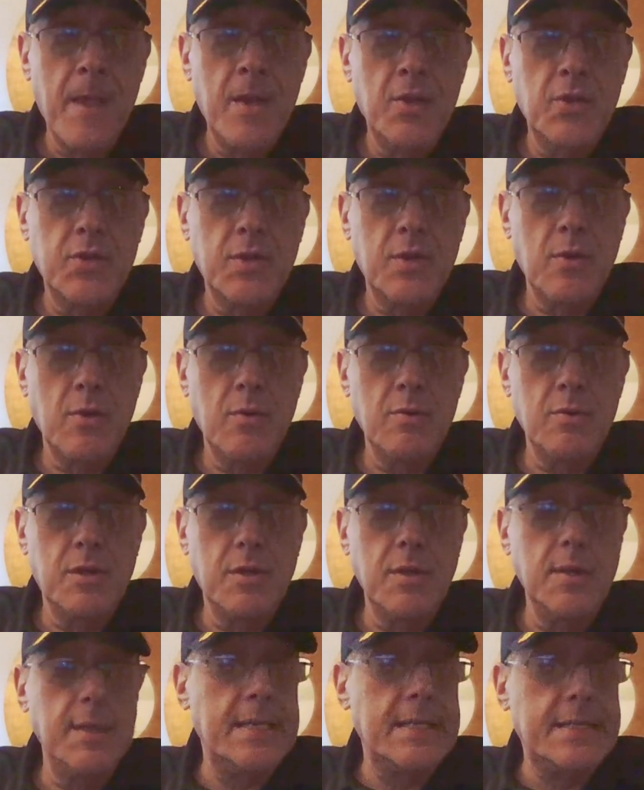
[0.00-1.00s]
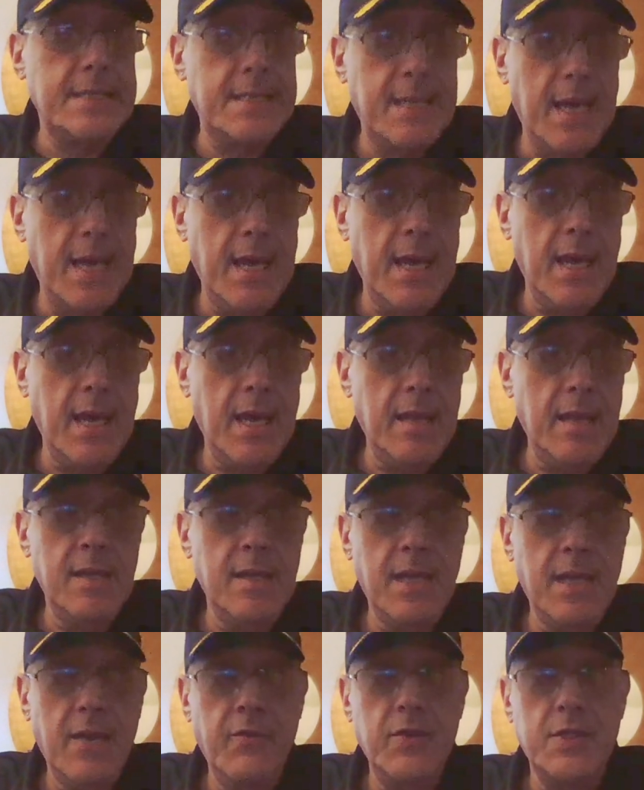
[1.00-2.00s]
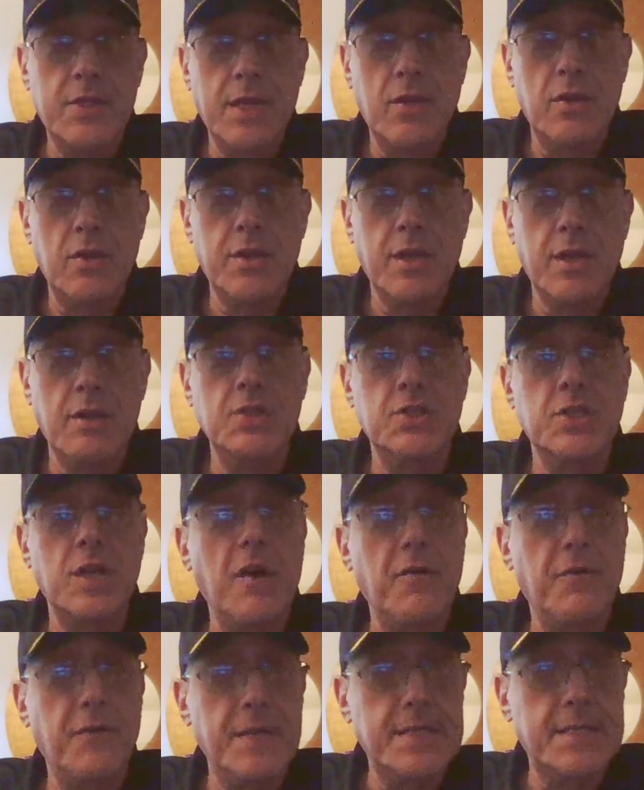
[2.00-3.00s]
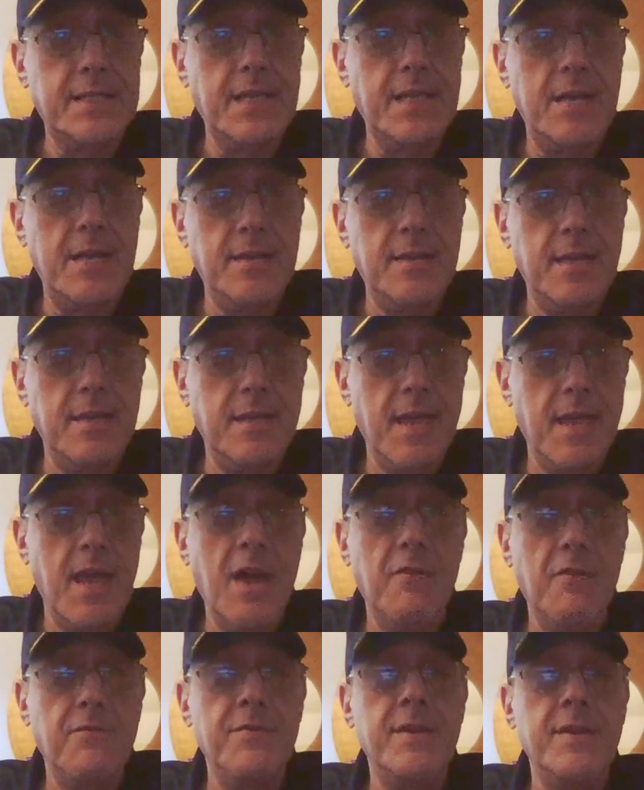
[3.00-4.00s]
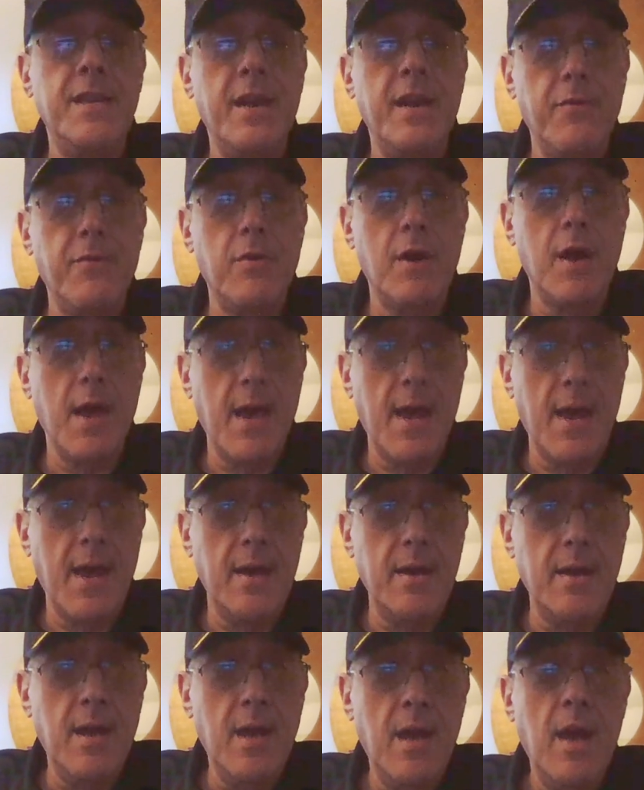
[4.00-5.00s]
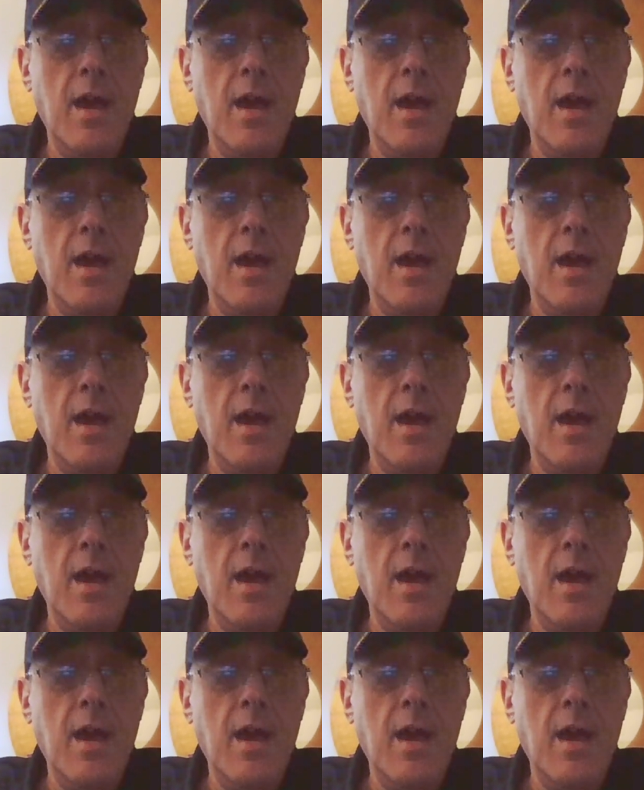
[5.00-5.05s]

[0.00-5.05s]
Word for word: So to this day, the Navy Secretary's office said that they have never had